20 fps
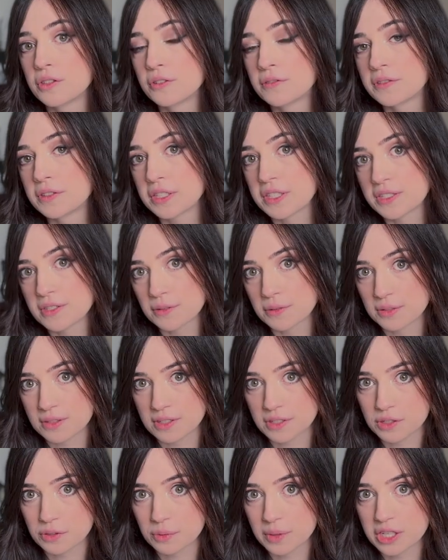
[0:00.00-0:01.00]
over its own
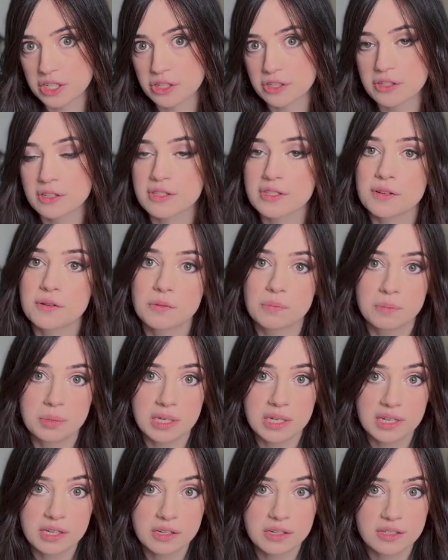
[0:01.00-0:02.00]
situation or its own
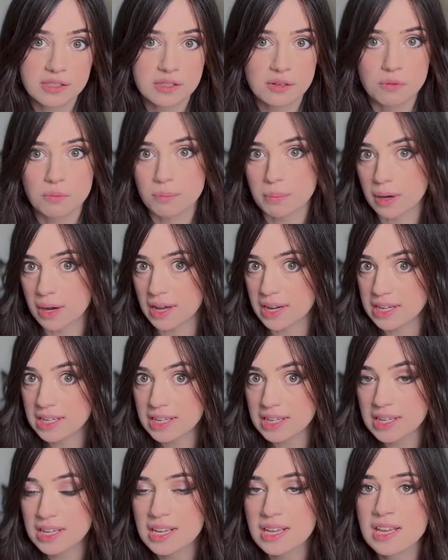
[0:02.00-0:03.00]
being or its own body.